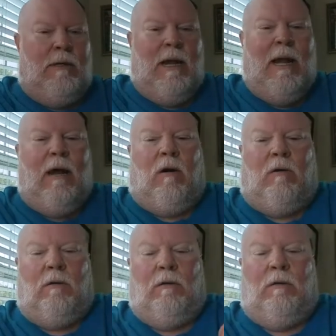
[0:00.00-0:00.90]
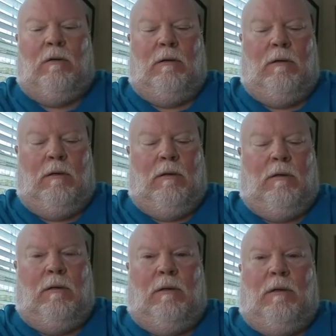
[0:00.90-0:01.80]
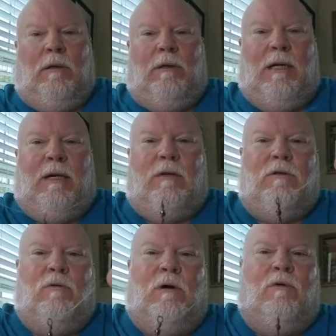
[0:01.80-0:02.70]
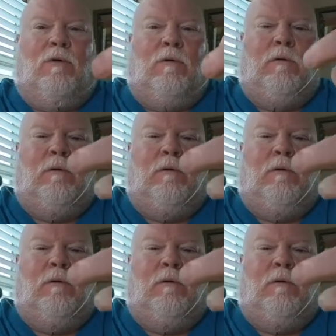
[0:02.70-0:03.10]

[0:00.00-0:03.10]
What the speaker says: Now, you take your swivel